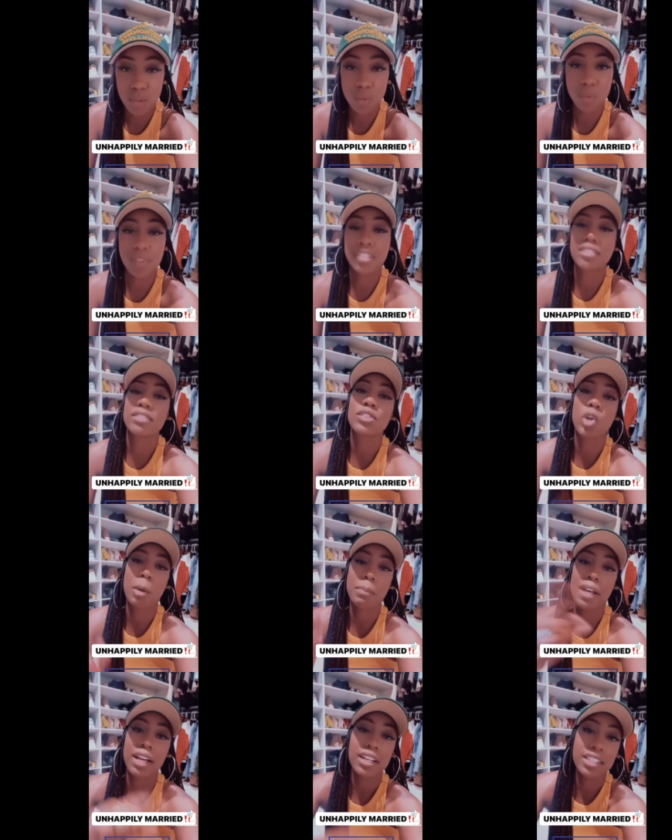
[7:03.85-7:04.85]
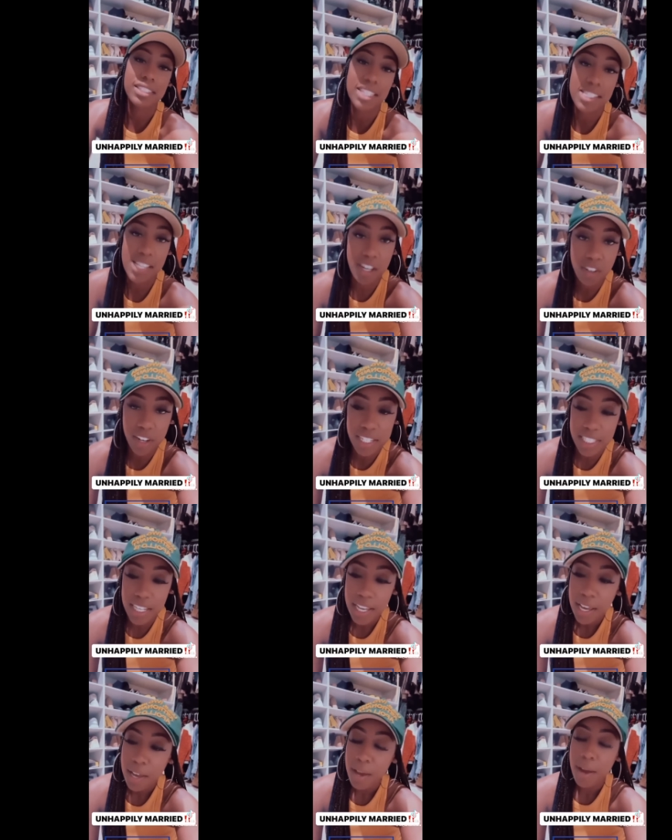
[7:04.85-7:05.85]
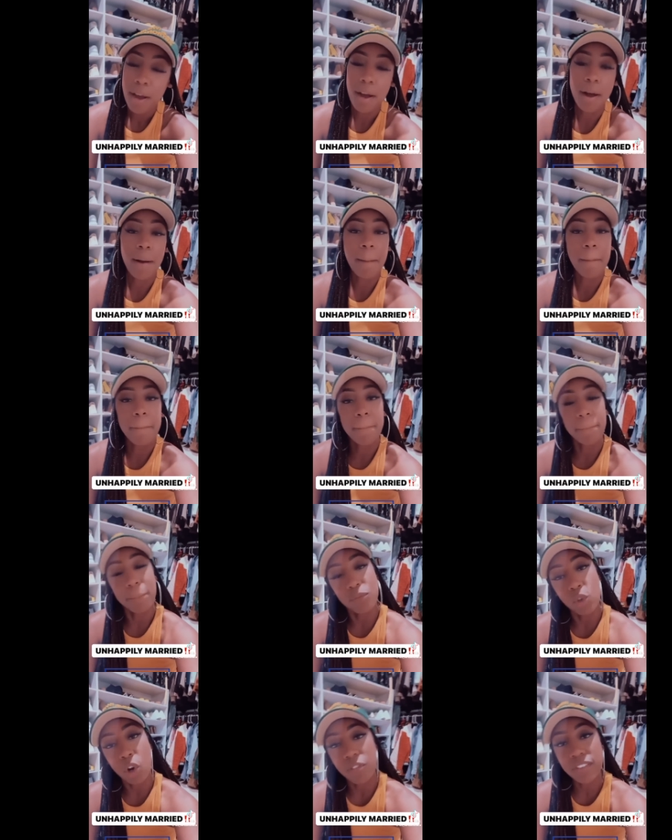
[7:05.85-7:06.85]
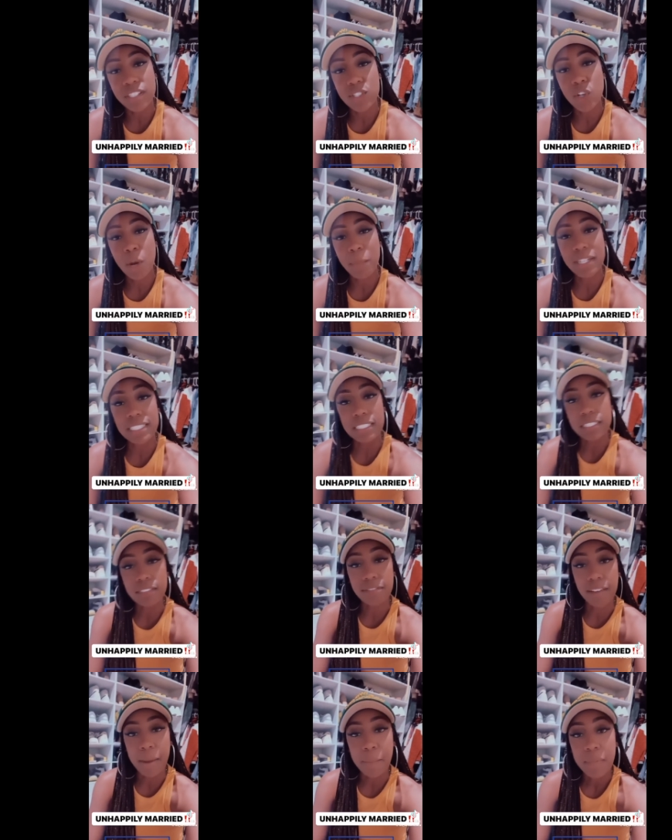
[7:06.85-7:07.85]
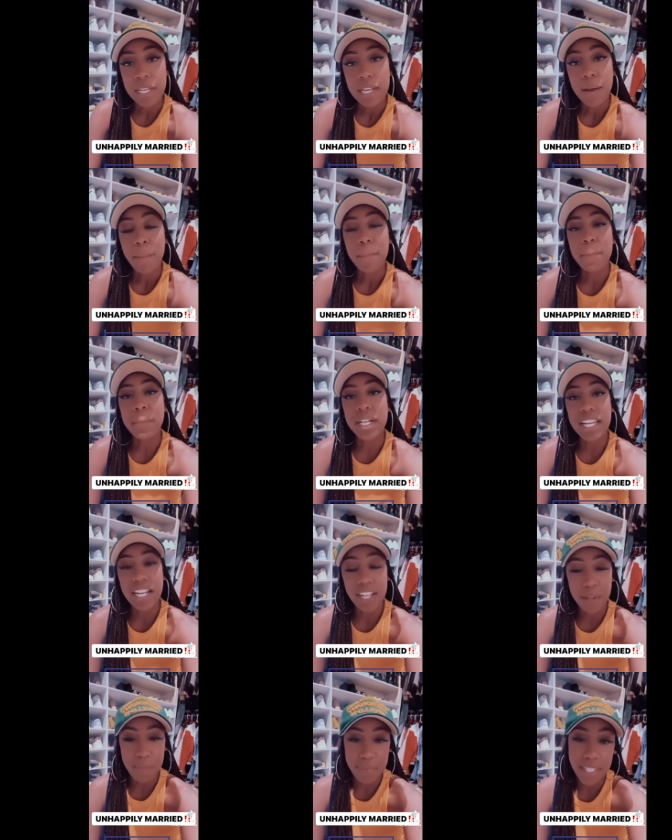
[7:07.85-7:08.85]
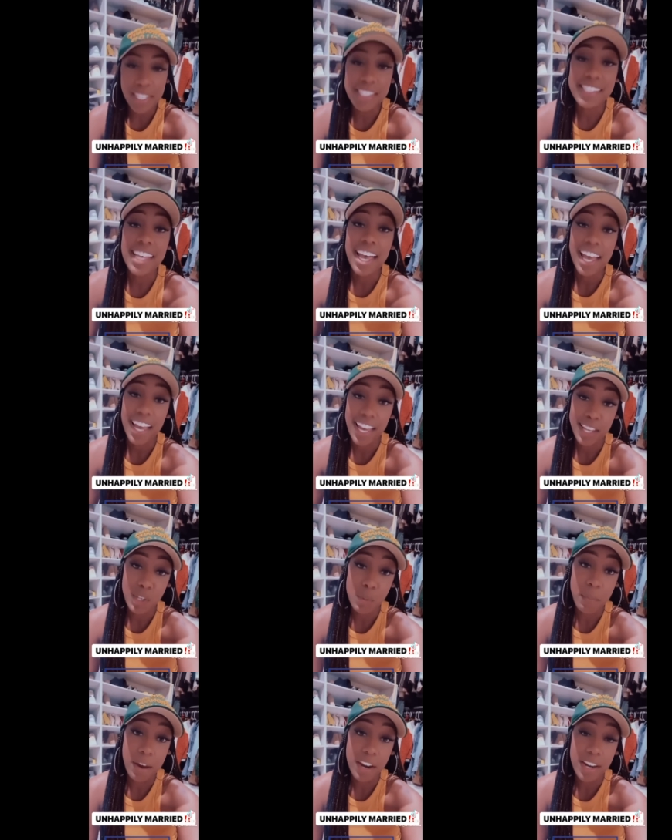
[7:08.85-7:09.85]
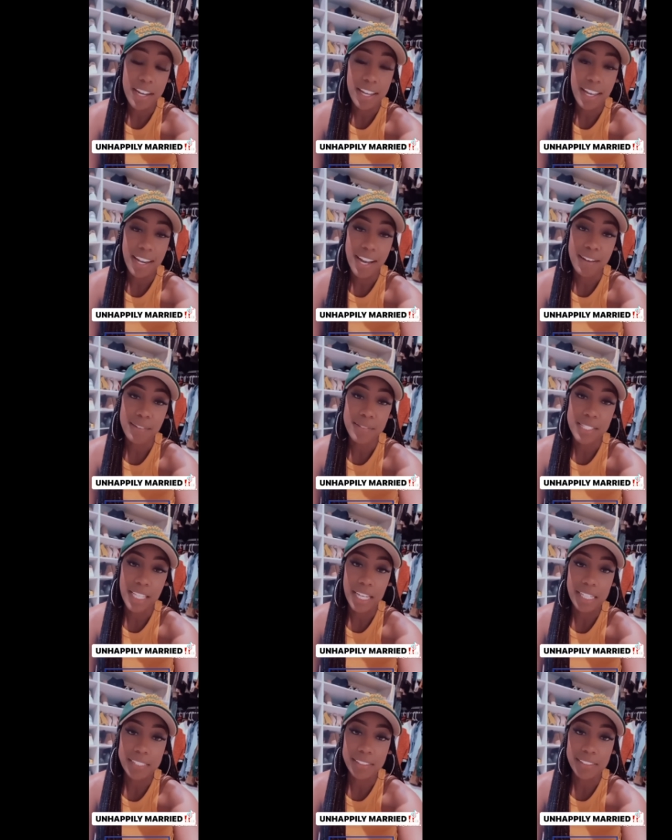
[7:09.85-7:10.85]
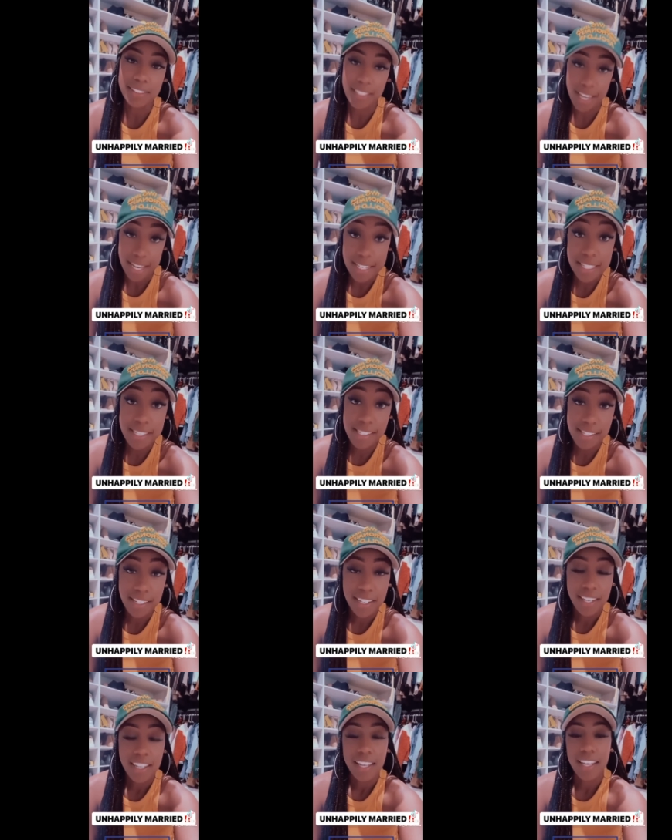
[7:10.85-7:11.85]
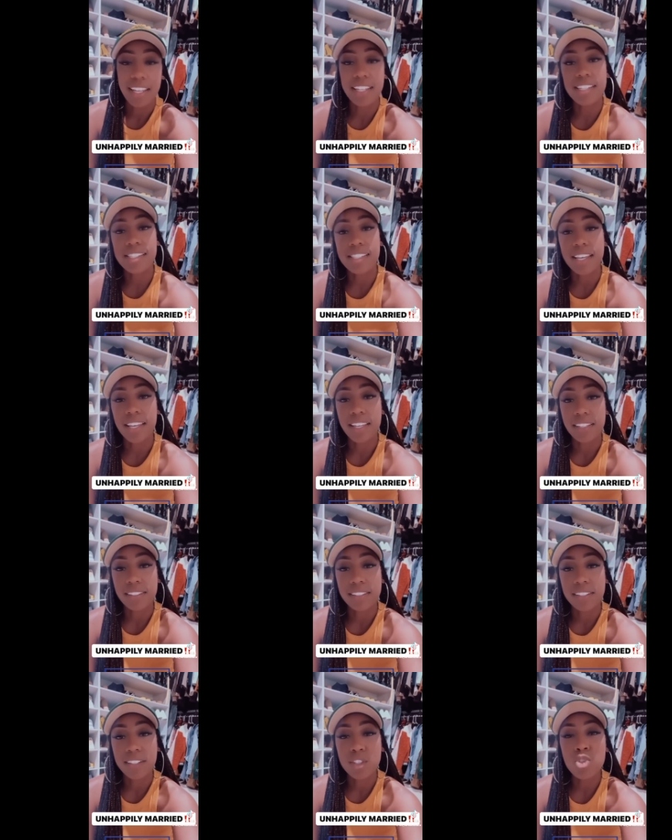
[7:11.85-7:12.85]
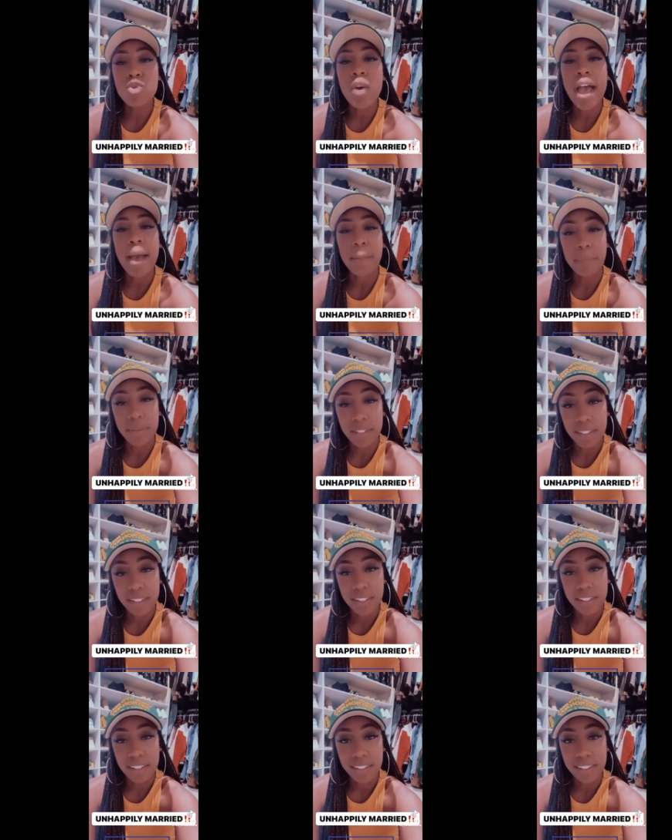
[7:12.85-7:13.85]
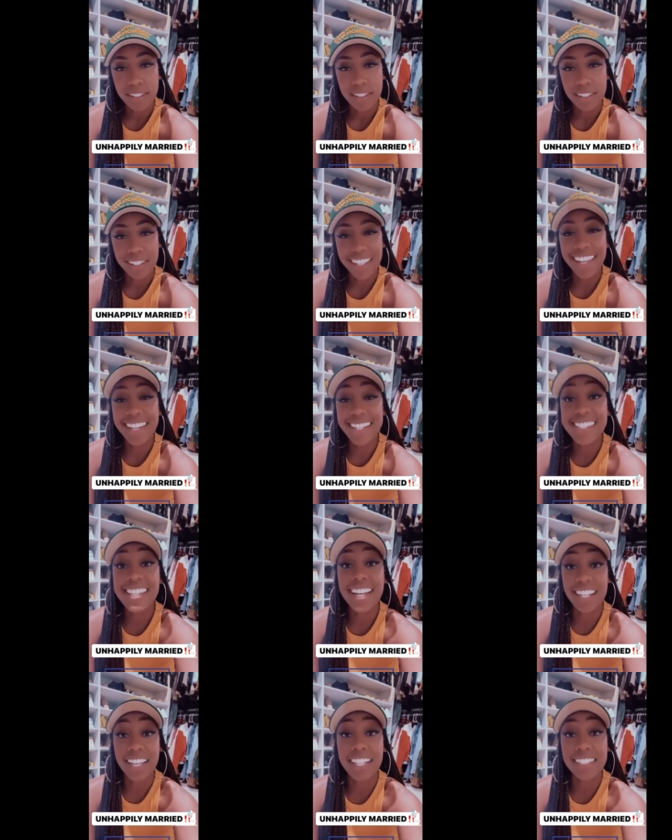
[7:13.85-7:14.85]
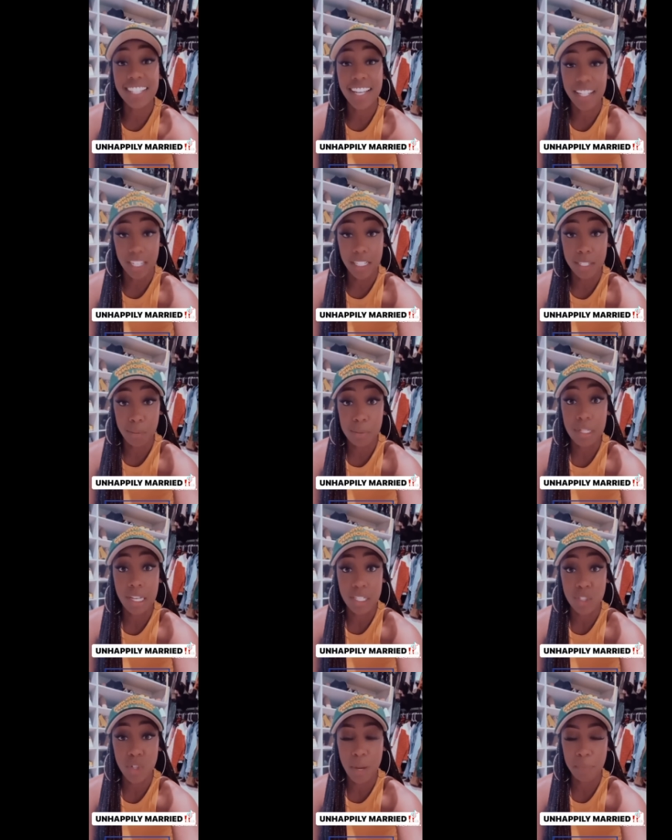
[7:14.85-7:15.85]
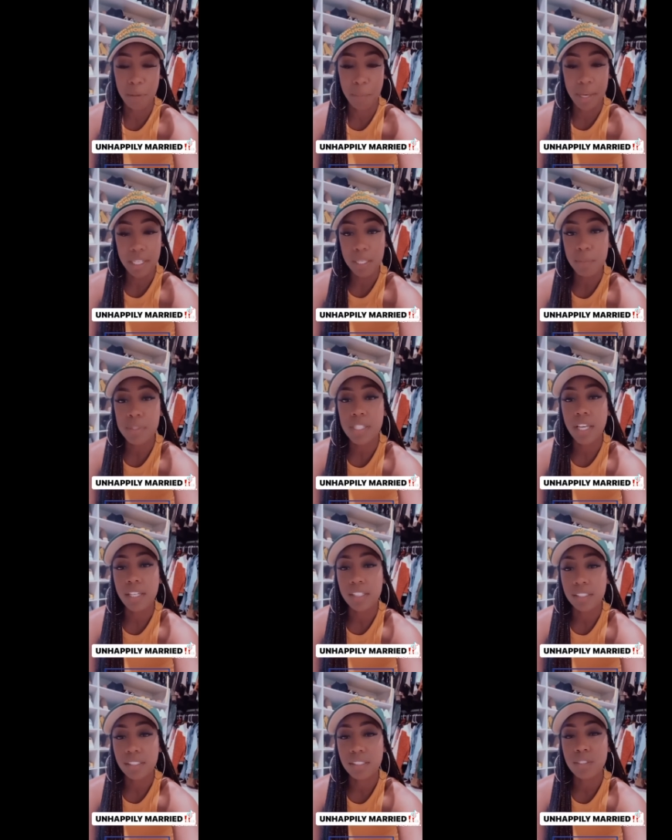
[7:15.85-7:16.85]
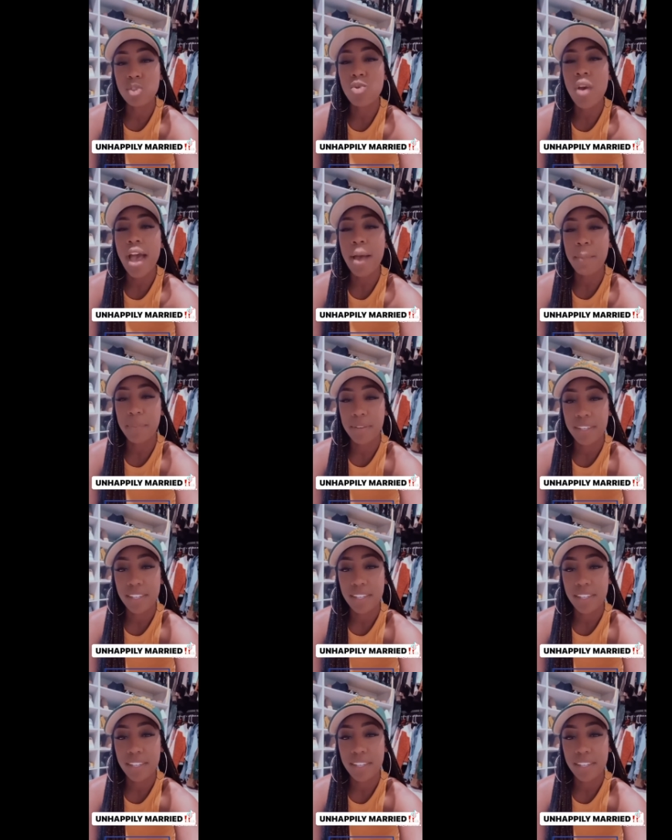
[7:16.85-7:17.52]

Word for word: Well, no, I'm not, because they sound crazy. Um, no offense to all my D C fam. But um, he said, "Hey, you married?" And I was like, "Yes." And he said, "You happy?" He said it like that, like it was like a drop the mic. He was like, "You happy?"